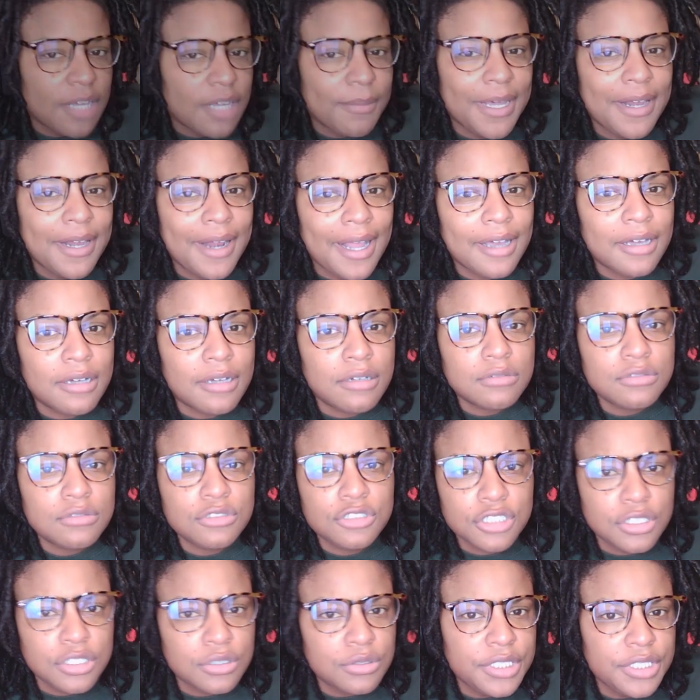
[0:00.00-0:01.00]
about how
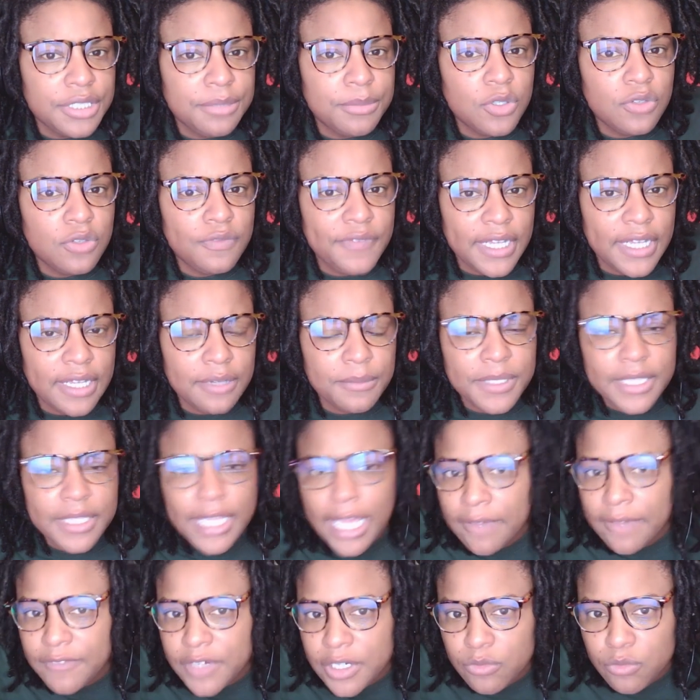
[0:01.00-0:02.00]
Jodi moved in with
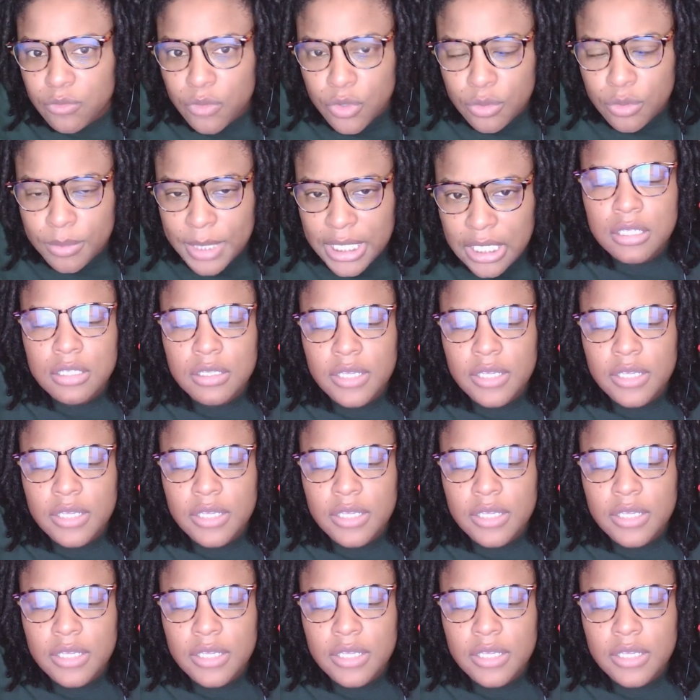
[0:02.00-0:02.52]
Kevin and Ruby.